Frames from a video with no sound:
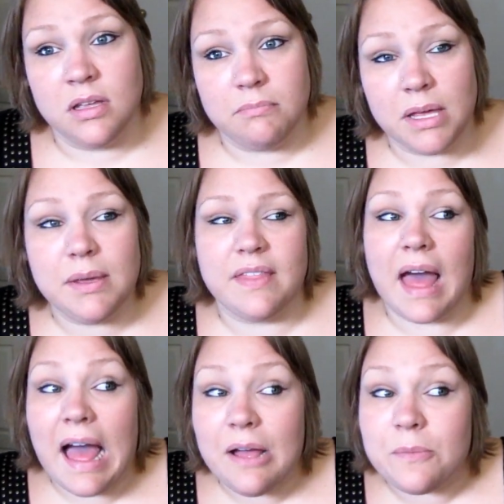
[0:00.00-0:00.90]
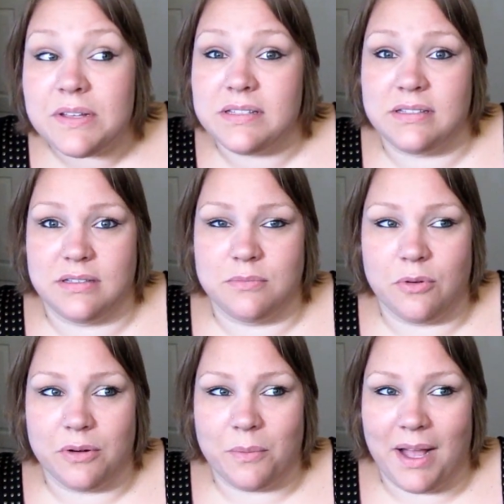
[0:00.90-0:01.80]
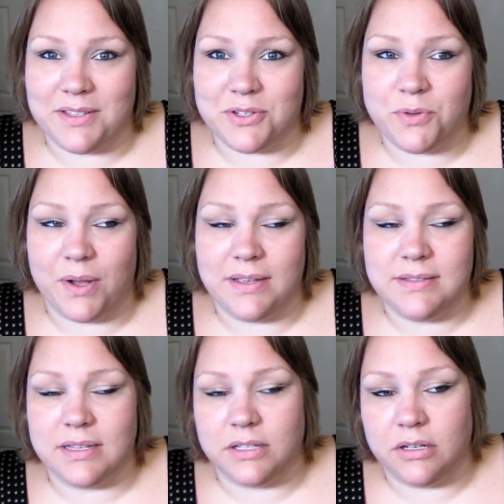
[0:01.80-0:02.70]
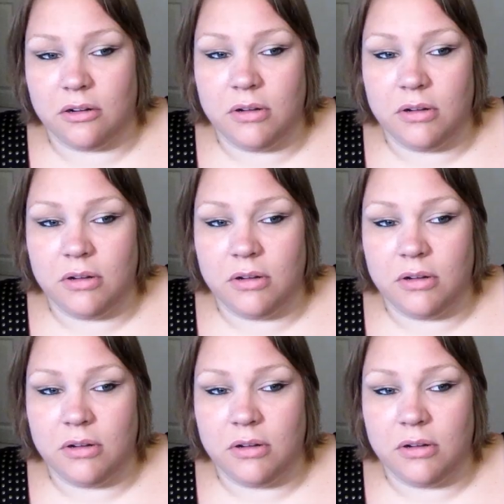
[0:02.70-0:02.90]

Maybe that was the more wiser choice than,